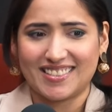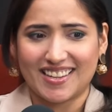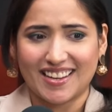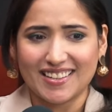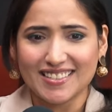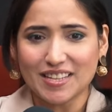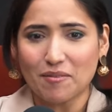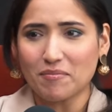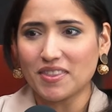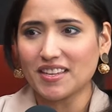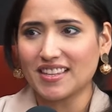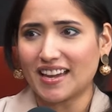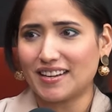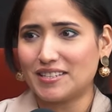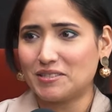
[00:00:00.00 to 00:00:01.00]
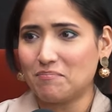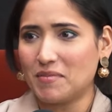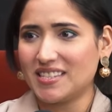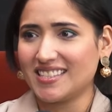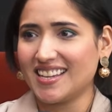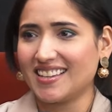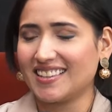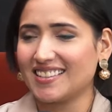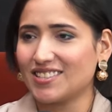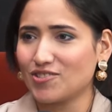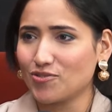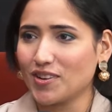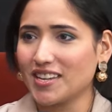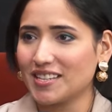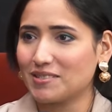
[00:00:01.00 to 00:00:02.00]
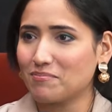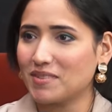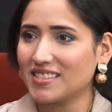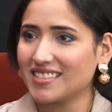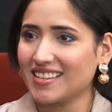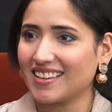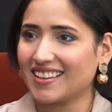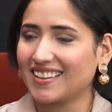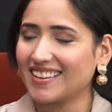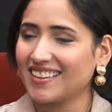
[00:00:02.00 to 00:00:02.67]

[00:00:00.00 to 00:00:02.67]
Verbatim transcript: There is something that is missing. The string is missing.